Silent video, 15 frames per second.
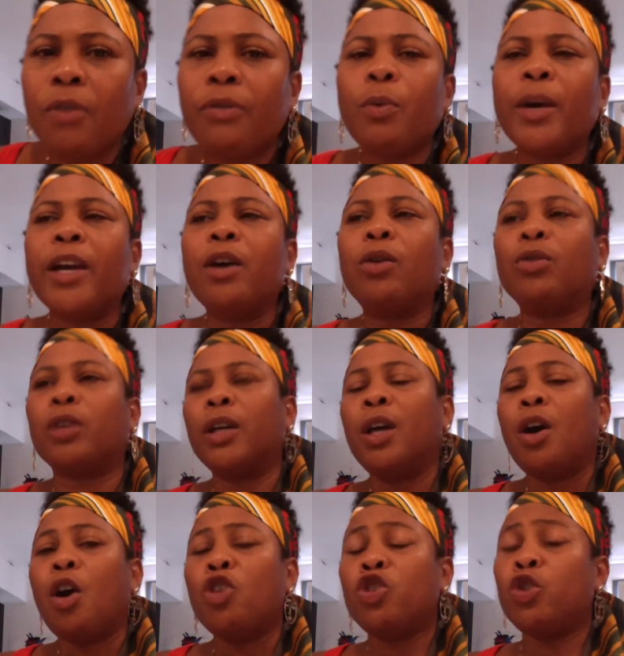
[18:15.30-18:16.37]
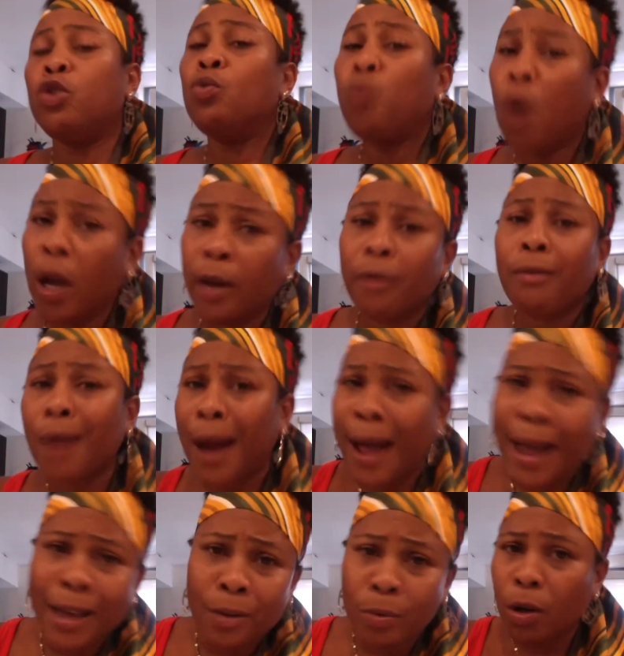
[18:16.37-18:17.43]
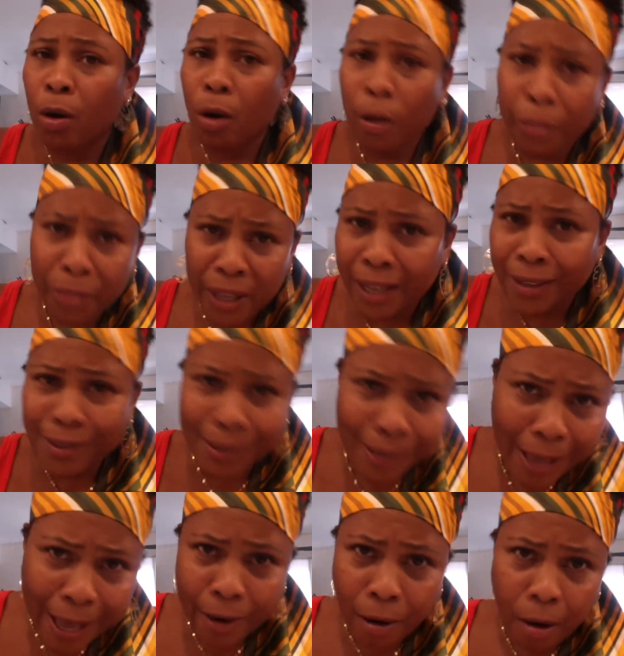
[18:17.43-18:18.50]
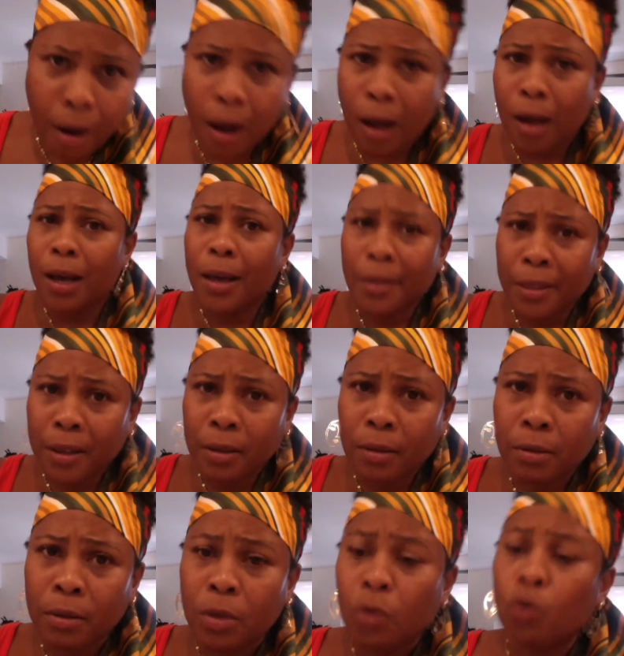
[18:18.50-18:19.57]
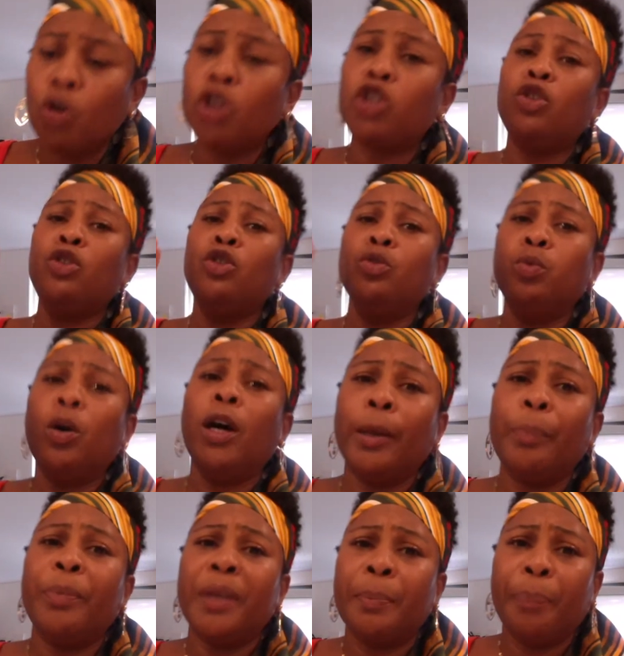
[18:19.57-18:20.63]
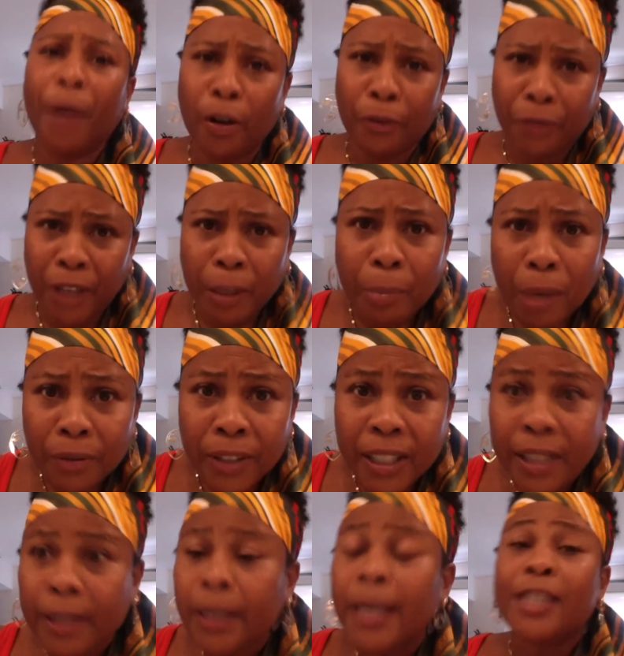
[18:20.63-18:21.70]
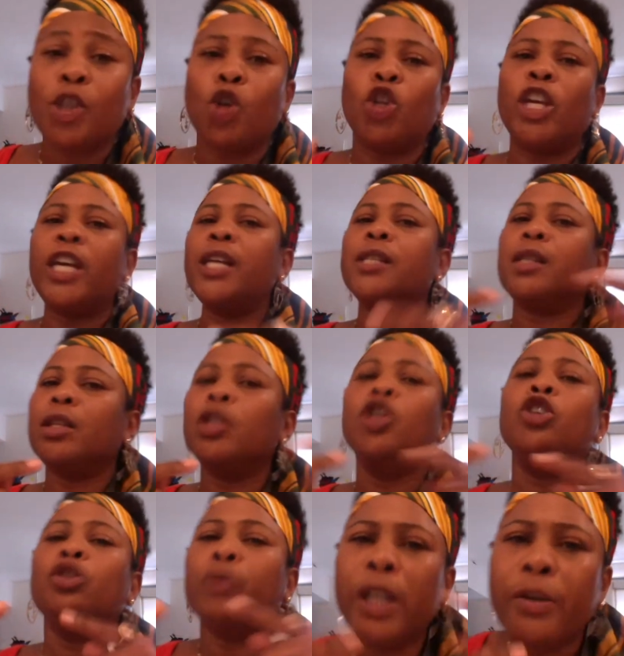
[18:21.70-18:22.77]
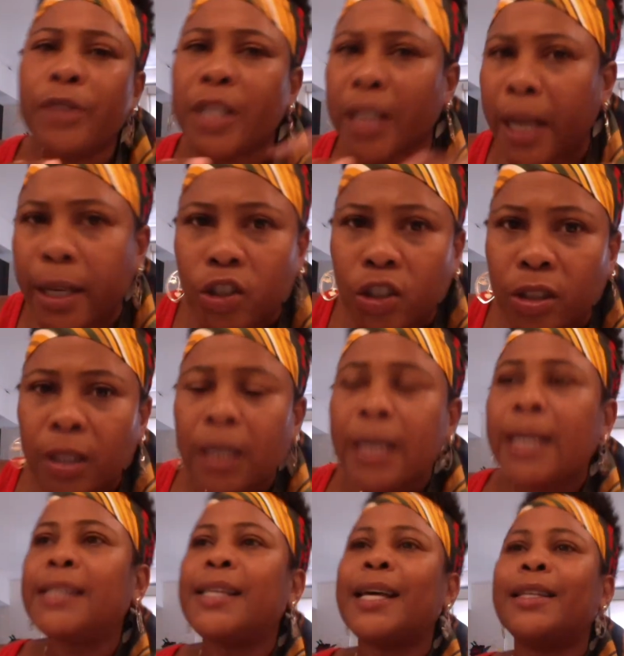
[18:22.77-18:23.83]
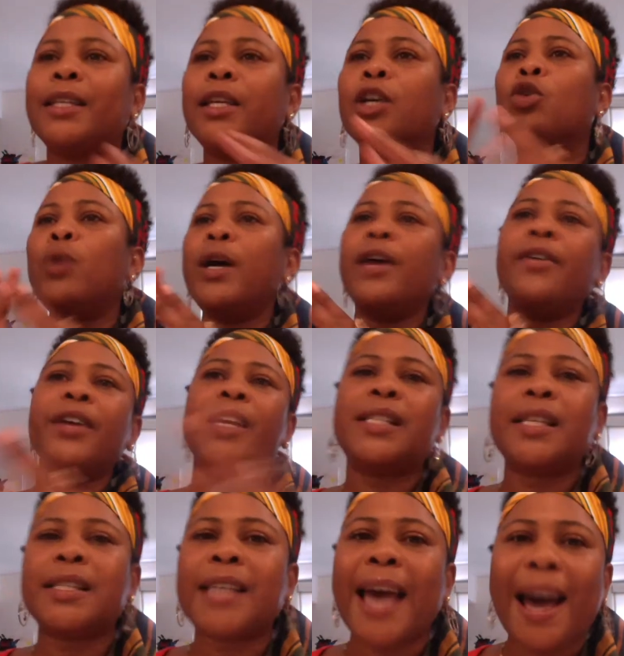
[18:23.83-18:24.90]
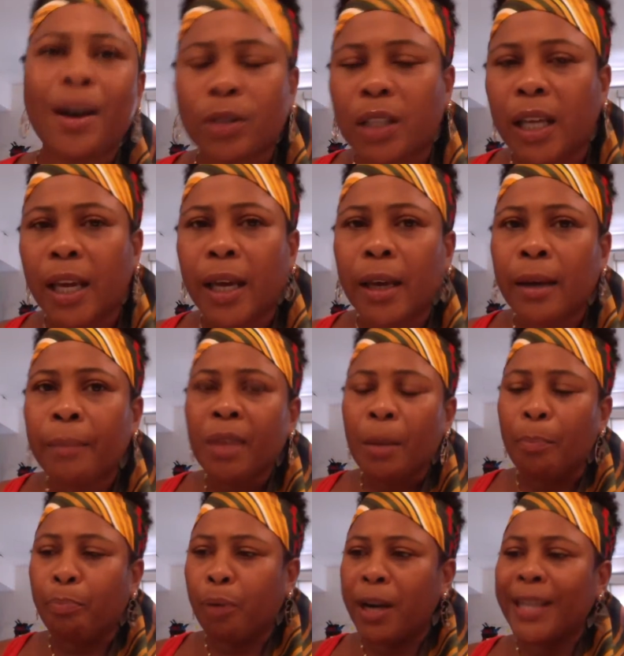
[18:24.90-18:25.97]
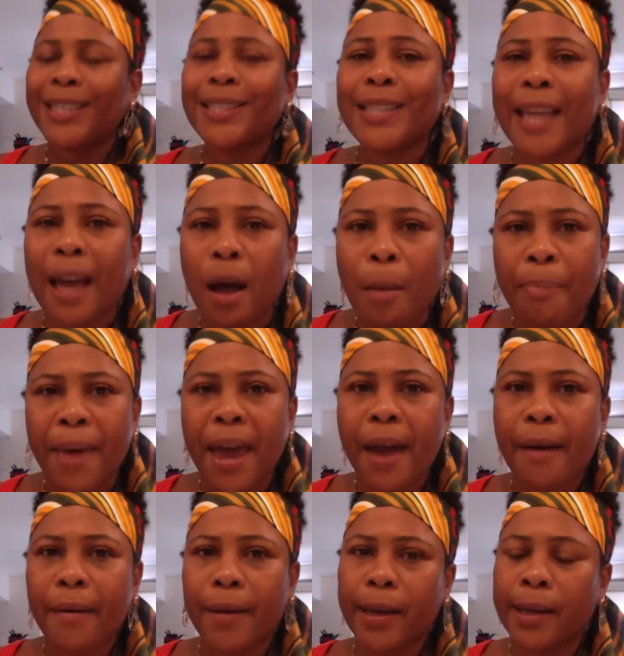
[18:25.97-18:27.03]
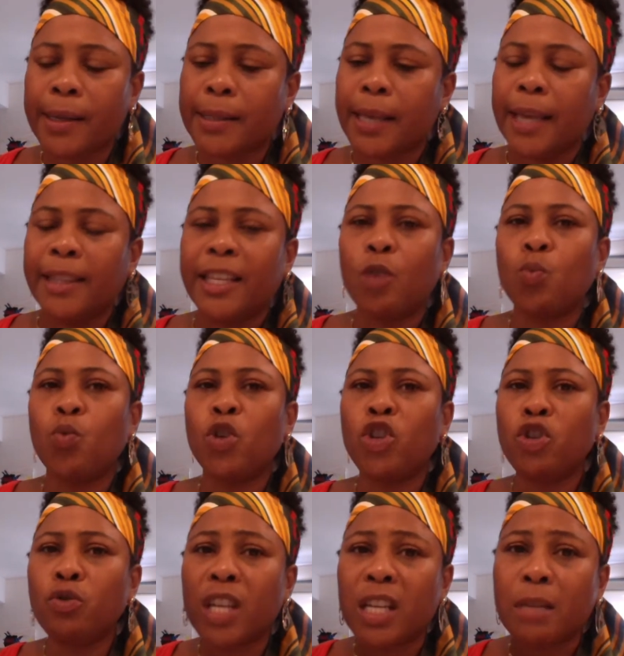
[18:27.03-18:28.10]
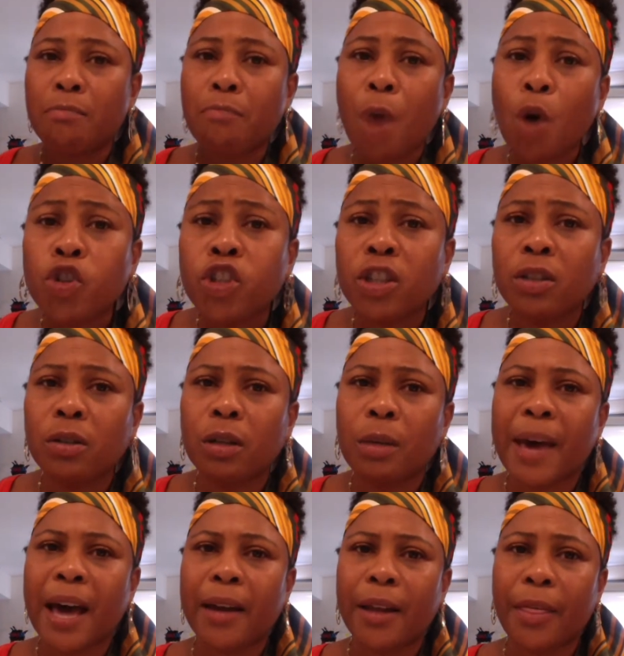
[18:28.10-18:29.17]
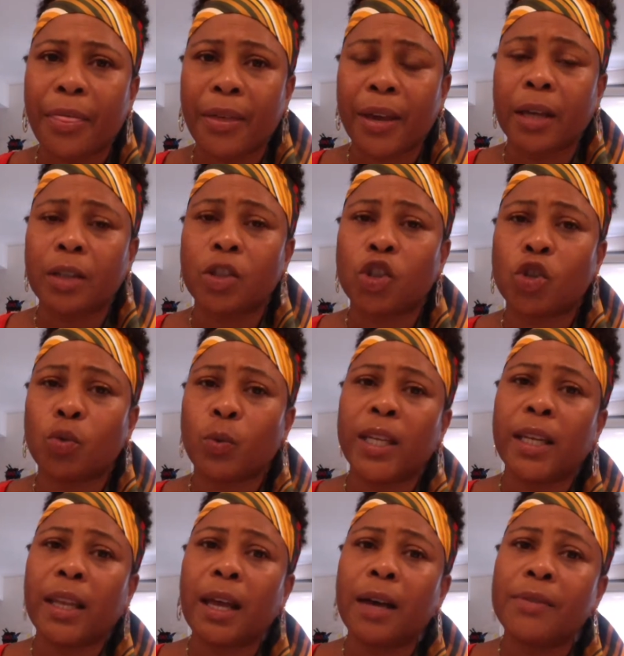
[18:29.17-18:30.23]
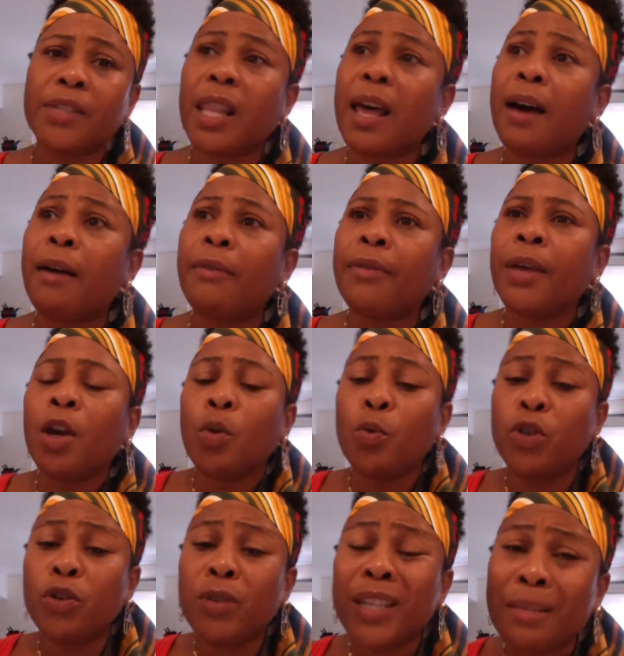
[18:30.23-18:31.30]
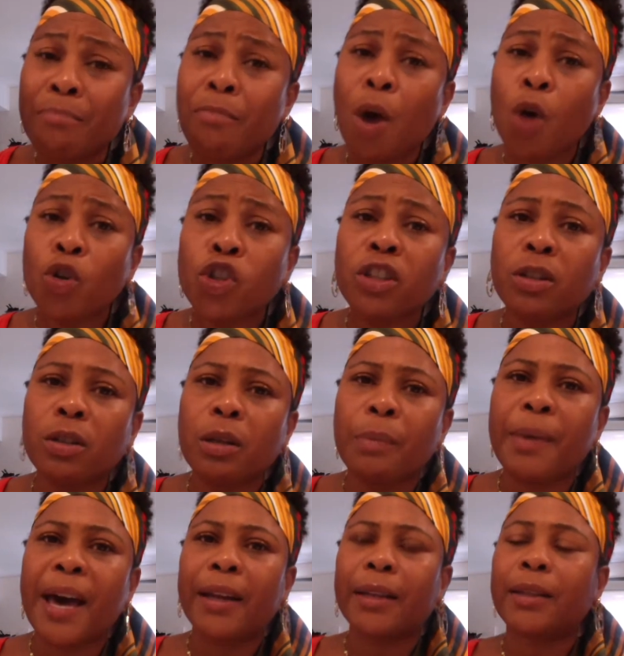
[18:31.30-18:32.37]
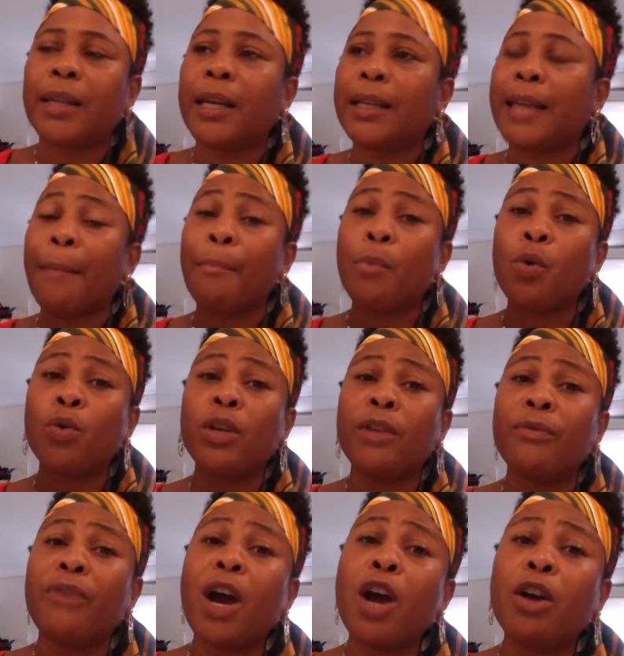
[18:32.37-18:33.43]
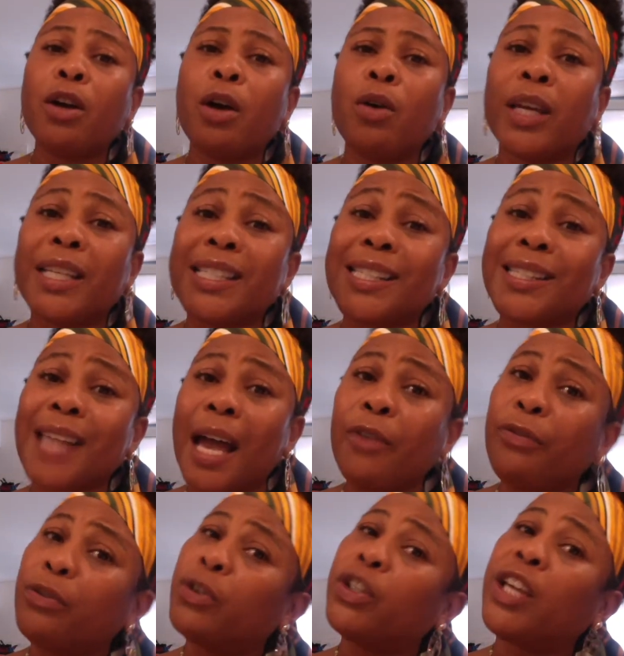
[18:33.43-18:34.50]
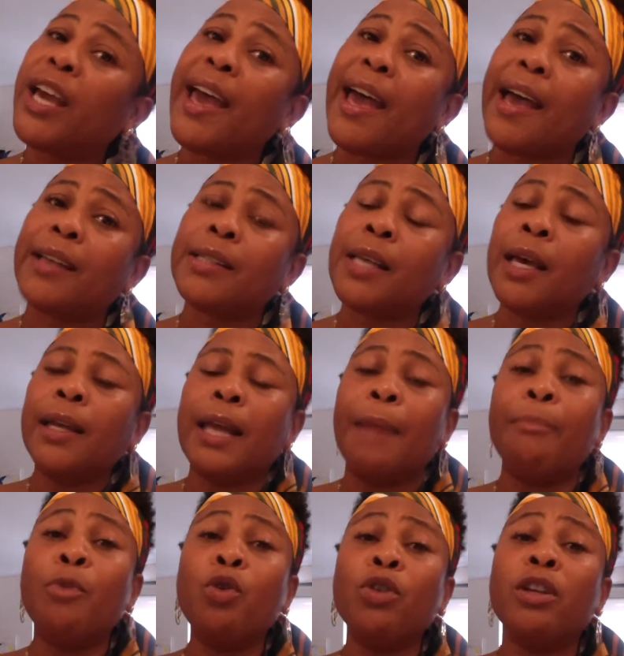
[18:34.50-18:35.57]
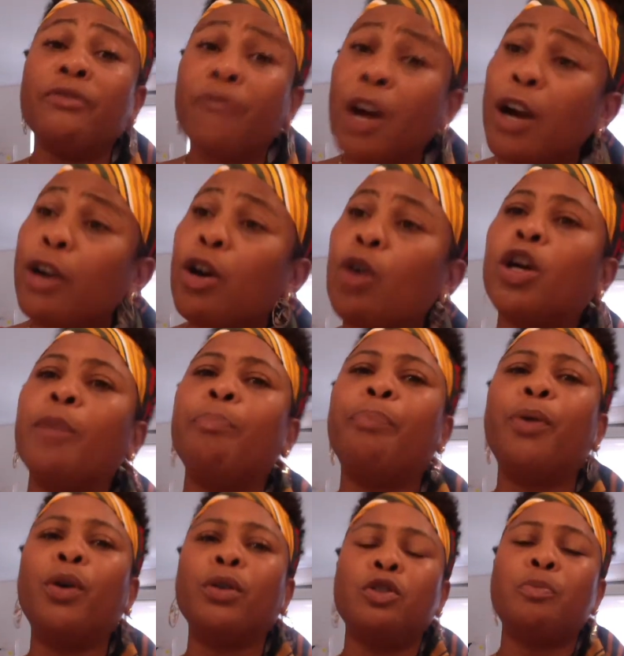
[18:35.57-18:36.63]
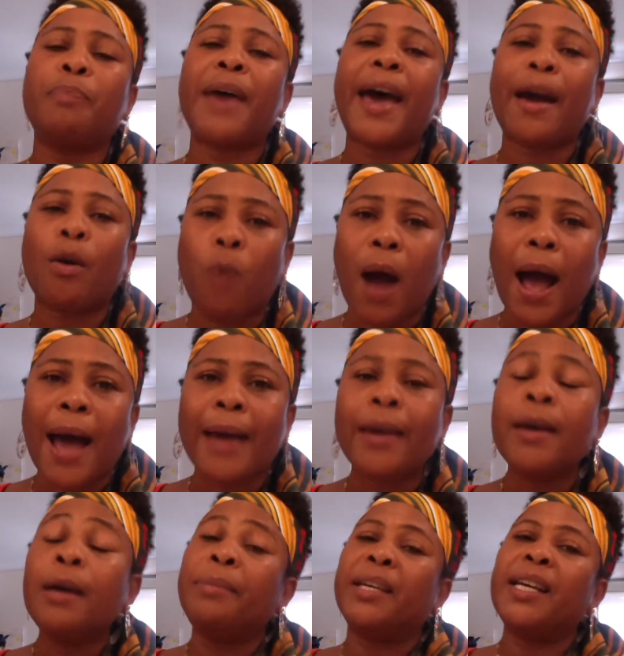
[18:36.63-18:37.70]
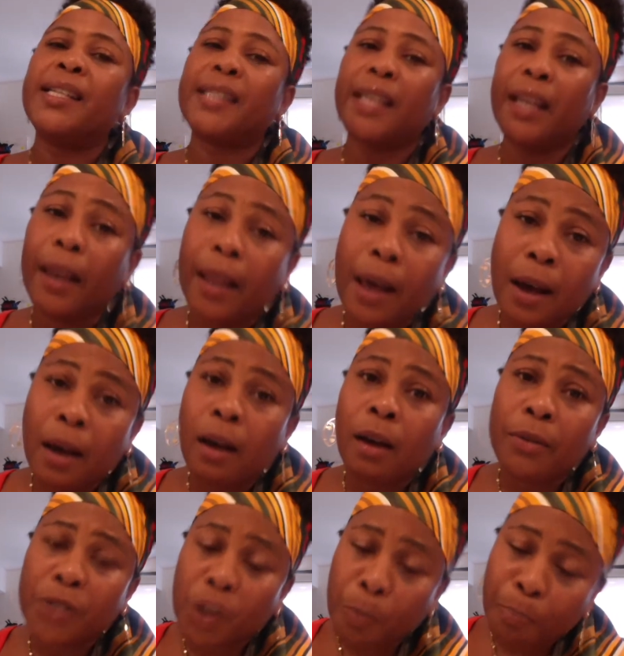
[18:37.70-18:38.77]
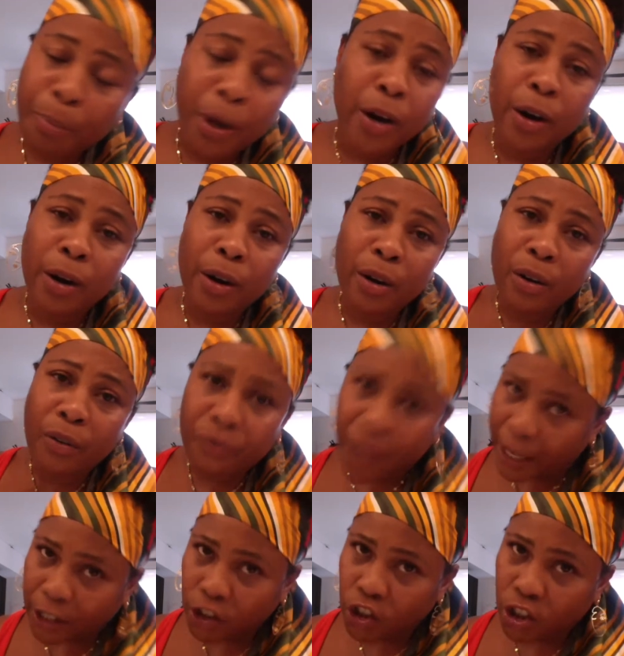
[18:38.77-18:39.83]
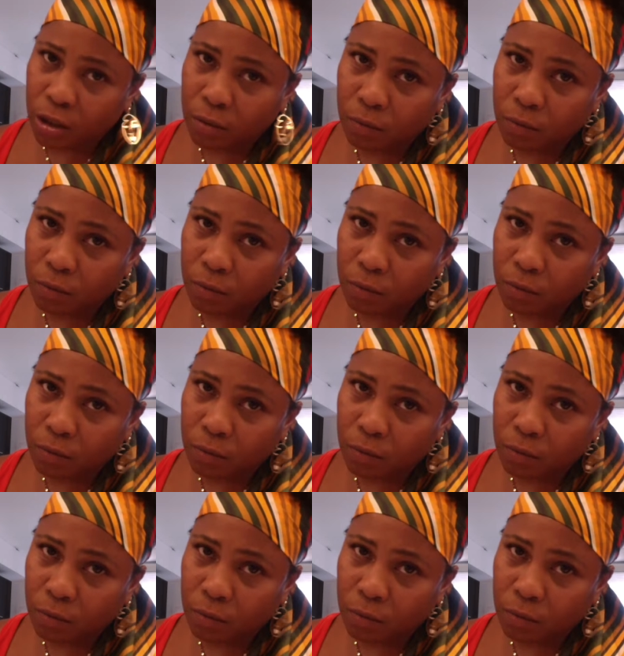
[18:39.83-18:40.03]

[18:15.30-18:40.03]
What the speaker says: Wait, hold on. Do you want to ride with all things that are other? Or do you want to be perfect, motherfucker? So there's the little irritation, is that the Aquarius is out there breaking down barriers. And then when you get emotional about a thing, sweet loves love, when you get emotional about a thing, that moon in Virgo can stifle your ass. That moon in Virgo can pull you back. Why? Because it loves perfection.